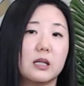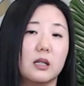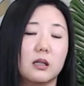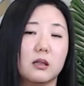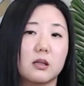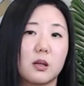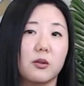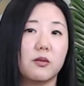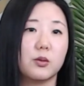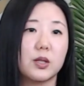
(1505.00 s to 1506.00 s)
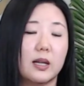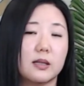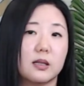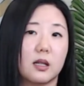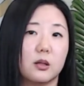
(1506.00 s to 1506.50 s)
seeing some of those
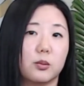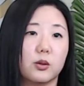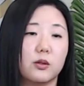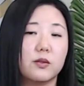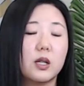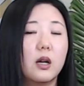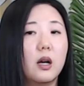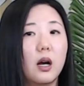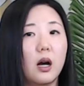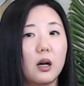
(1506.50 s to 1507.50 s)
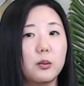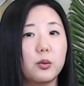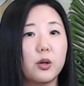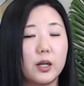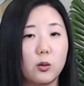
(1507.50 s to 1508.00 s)
cases get approved
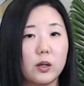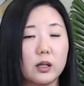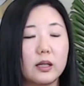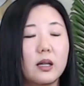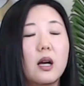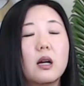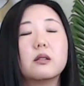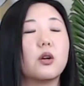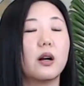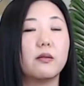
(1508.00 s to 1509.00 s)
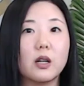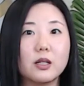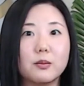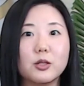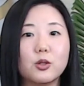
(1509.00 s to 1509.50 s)
pretty quickly. Sorry, I forgot
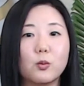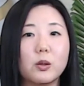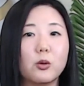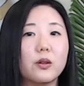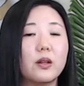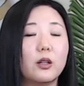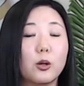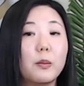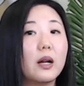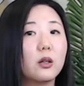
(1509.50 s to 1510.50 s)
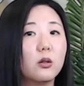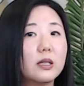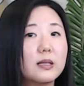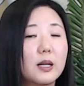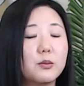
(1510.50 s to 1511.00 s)
to mention one more thing. Your medical
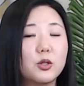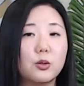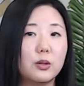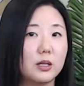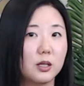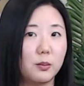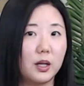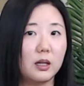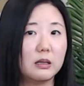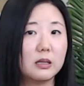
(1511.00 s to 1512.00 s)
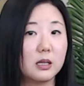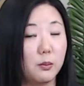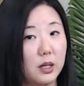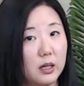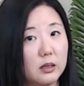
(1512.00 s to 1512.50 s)
exams do need to be
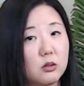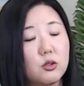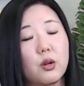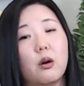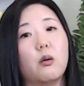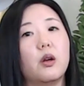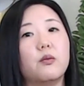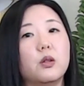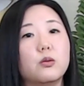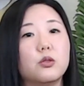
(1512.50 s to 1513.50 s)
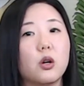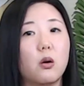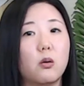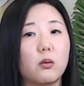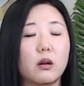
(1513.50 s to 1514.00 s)
submitted. So if you
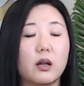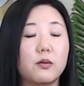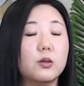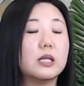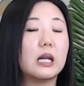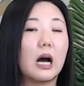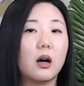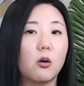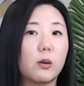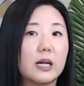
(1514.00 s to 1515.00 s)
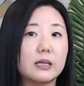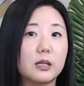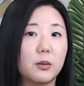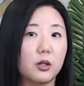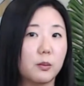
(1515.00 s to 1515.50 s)
did not already
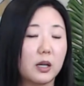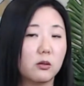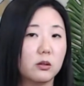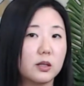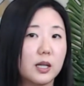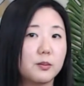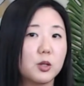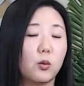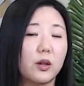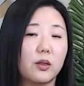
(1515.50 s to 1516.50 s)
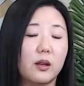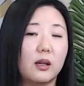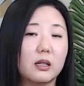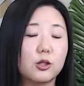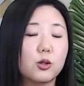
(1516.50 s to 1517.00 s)
submit your medical exams with the
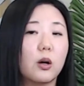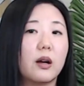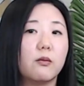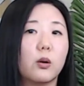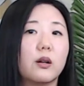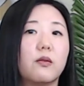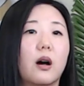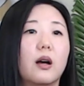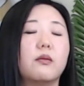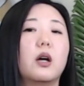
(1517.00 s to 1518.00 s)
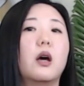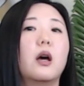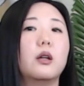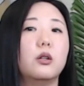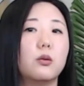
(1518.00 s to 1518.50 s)
initial I-485,
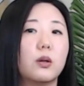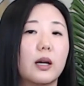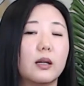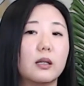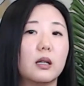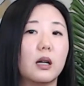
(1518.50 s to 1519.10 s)
you can